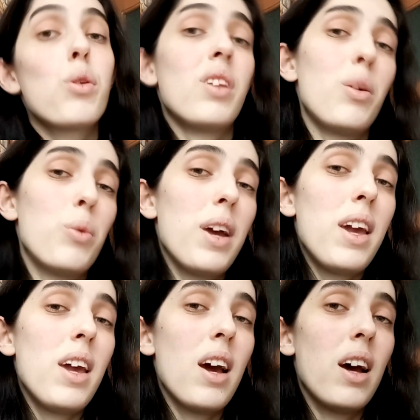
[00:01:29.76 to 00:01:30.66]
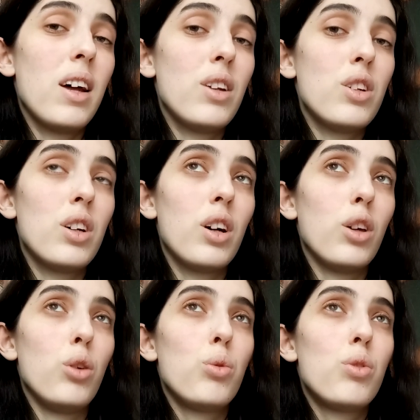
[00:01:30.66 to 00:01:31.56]
that away and
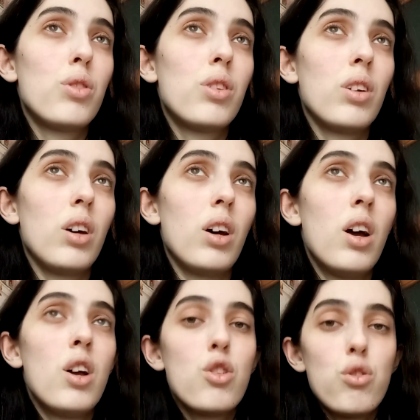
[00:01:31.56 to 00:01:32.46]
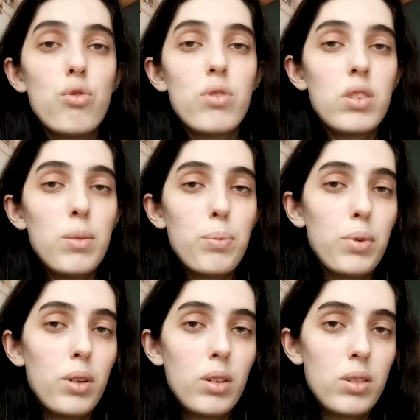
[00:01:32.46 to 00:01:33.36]
used
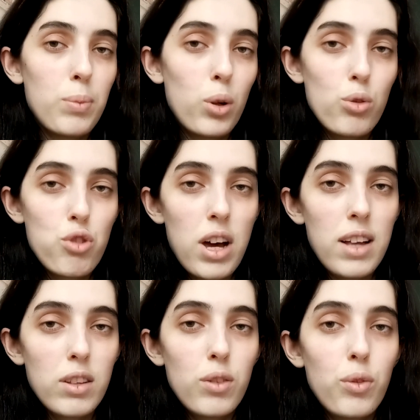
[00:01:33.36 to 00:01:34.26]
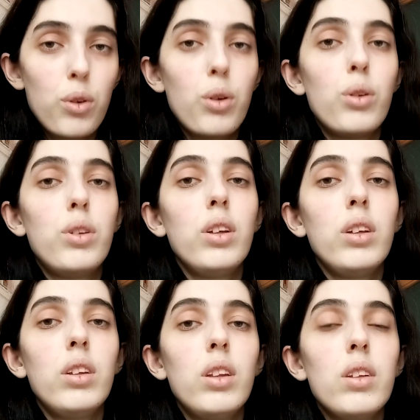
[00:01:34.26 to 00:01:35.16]
simple small jars for holding
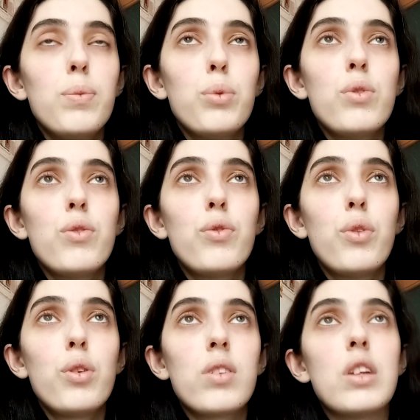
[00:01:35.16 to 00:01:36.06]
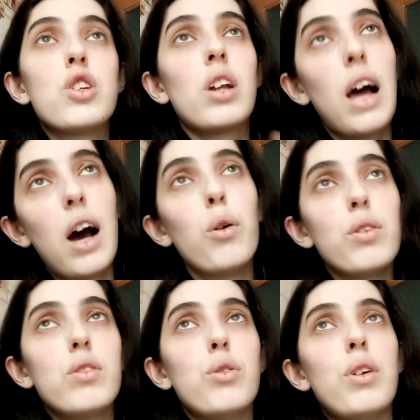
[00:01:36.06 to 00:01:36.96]
the spoons and forks until our
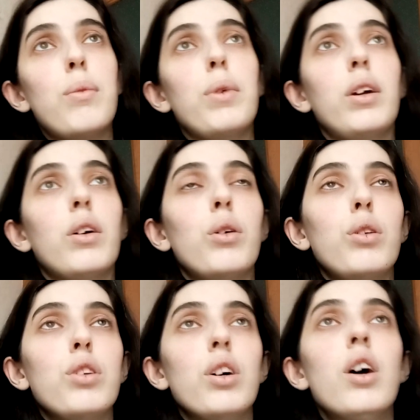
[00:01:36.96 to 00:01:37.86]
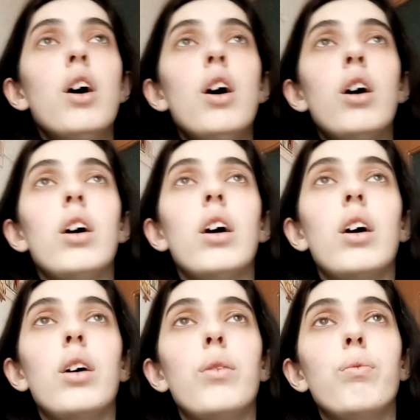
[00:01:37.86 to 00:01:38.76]
ceramic holder
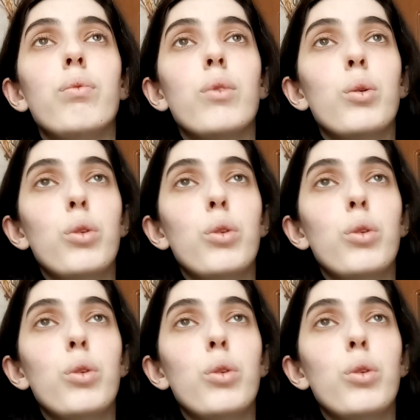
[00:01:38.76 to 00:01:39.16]
would